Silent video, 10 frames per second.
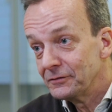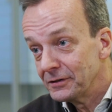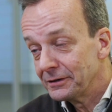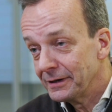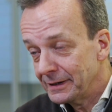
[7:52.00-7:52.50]
to
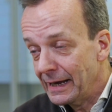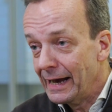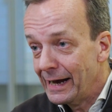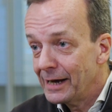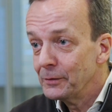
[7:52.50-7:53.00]
figure out
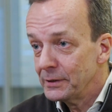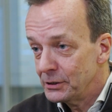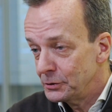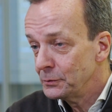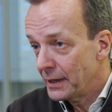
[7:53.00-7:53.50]
how we
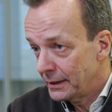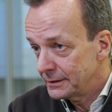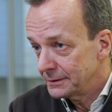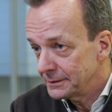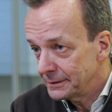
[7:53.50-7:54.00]
do
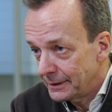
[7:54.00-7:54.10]
that.